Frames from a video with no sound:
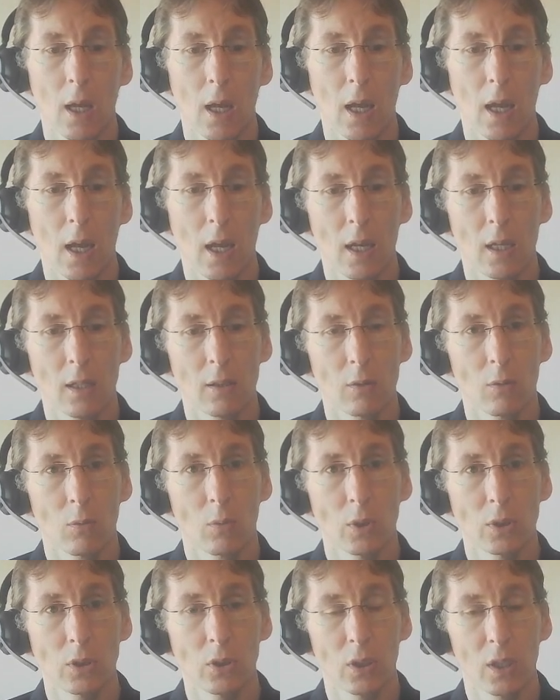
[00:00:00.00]
And
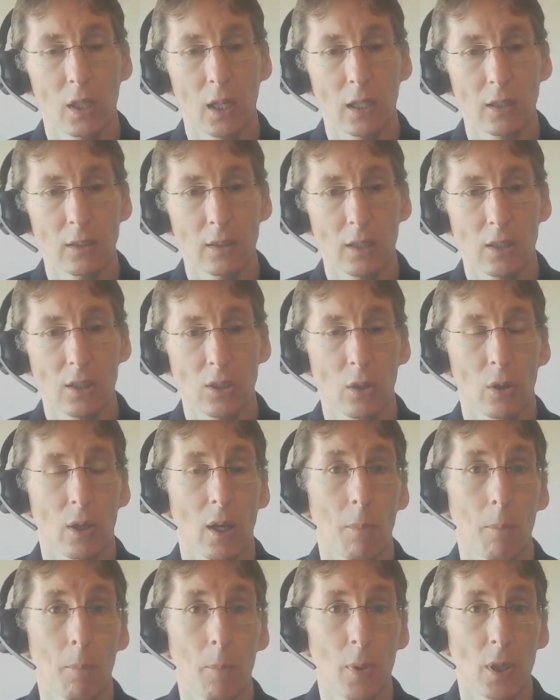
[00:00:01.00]
what you get is you
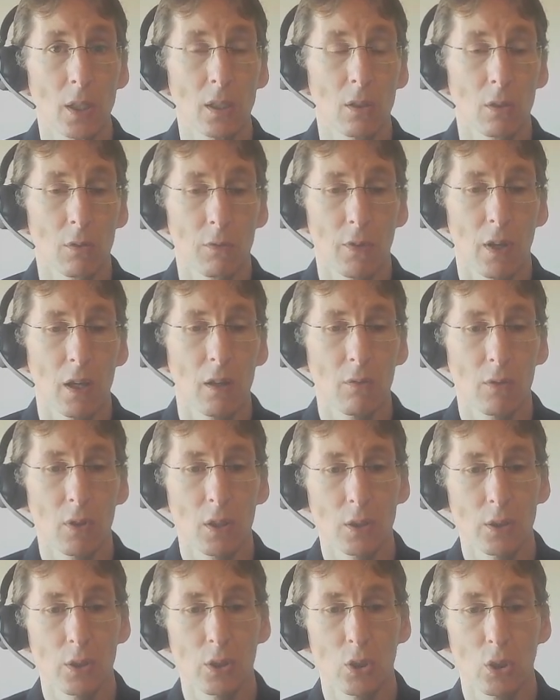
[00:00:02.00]
can pin your
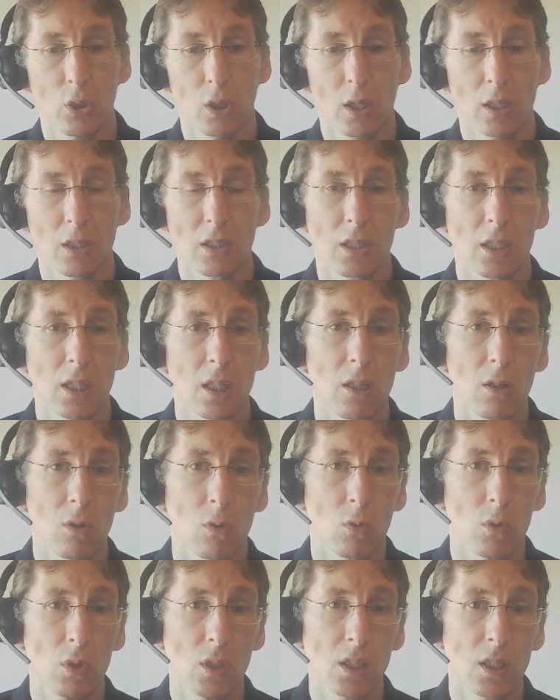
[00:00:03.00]
favorites. You can see your
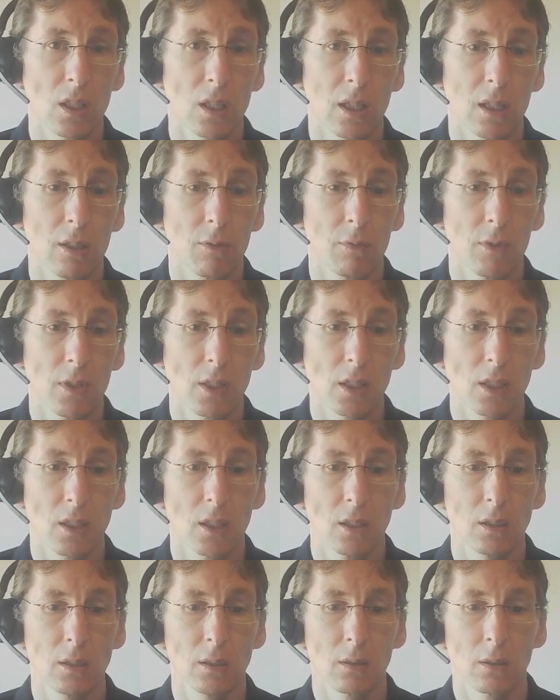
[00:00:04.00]
recently
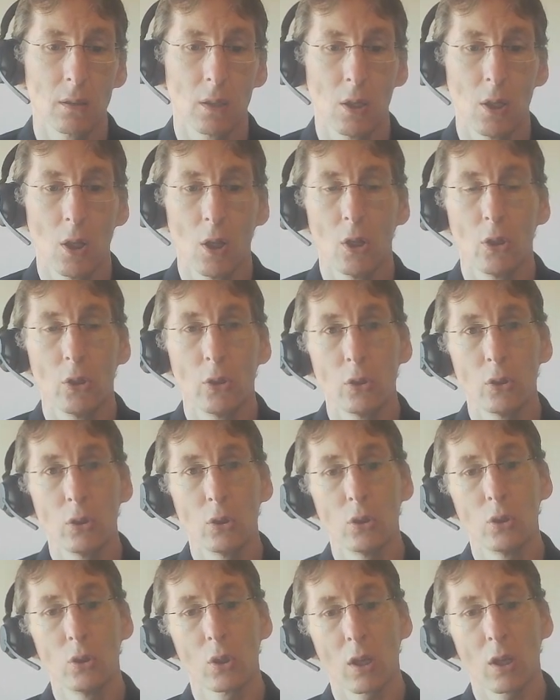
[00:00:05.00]
visited.
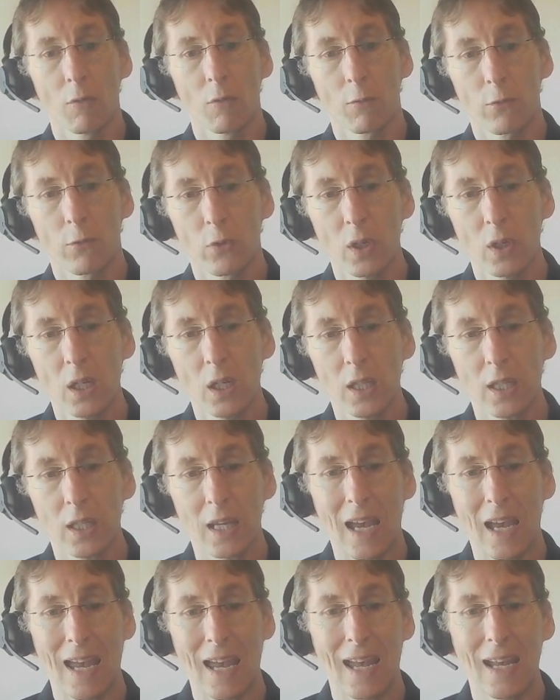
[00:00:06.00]
You can
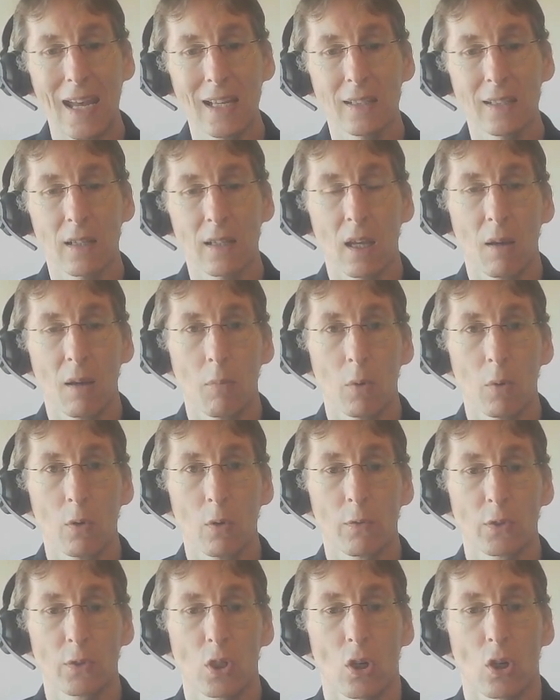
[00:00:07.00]
freely add and
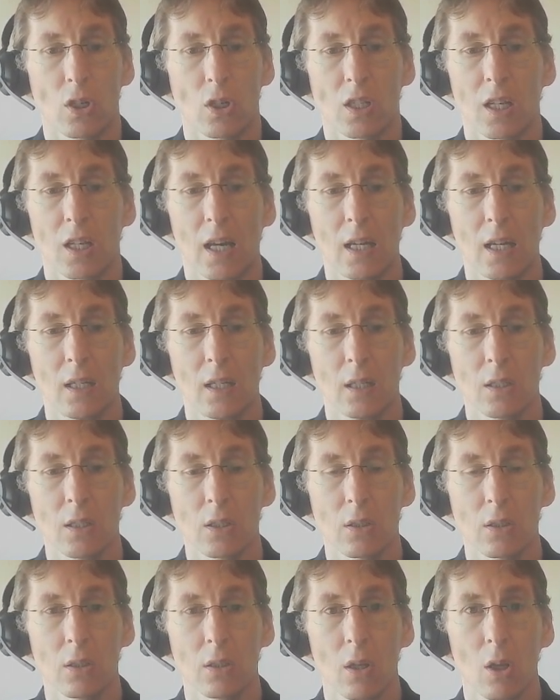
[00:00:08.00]
move chart
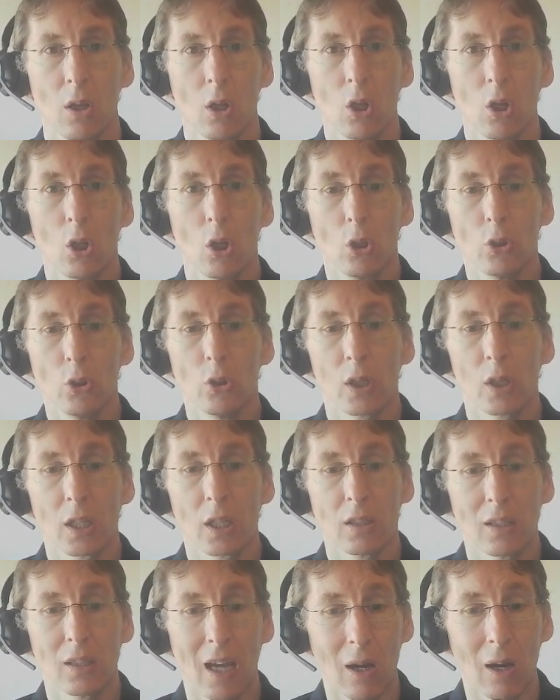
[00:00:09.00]
sliders. You
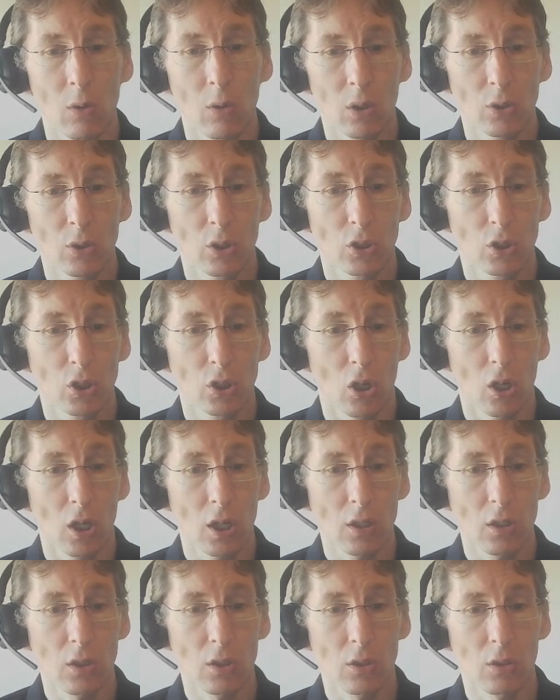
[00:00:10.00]
can download the
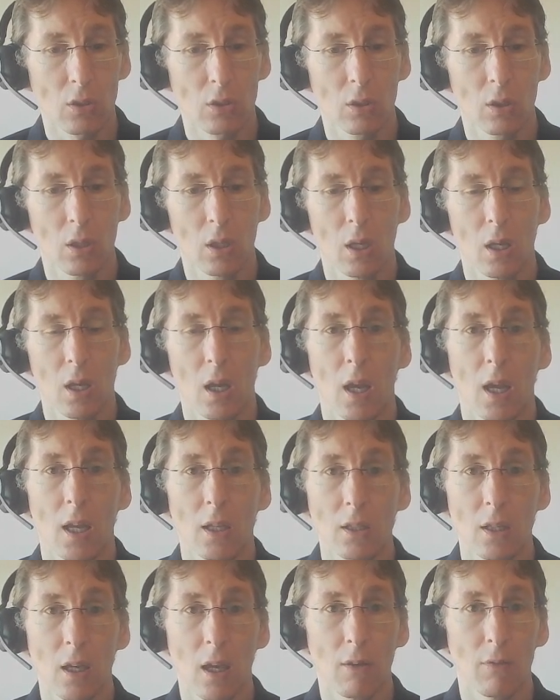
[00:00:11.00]
charts.
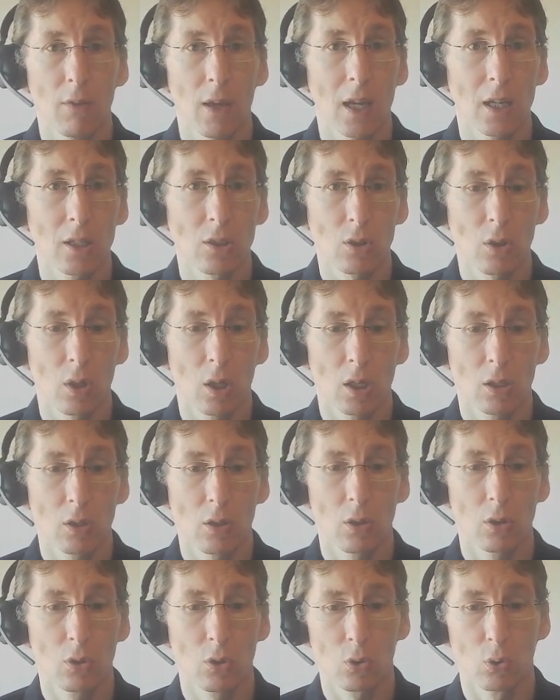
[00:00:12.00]
And you have extra
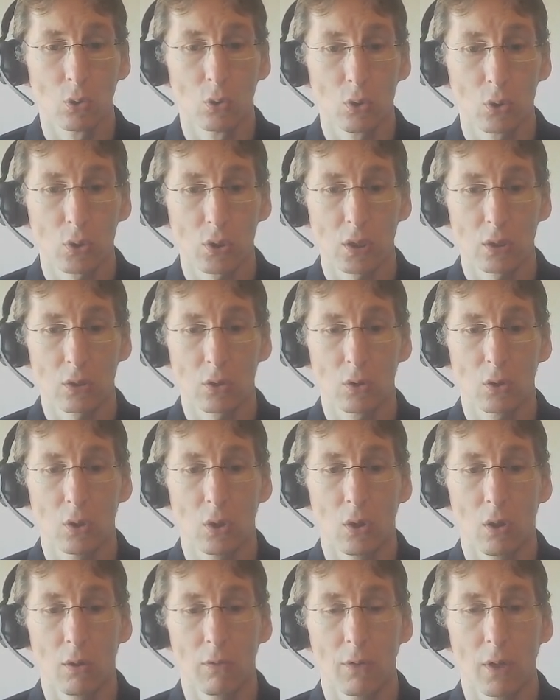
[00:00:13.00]
tools to
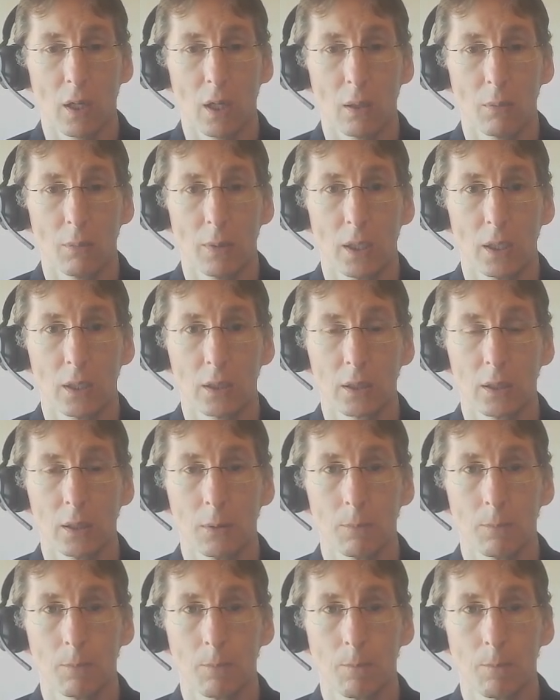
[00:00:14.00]
your availability.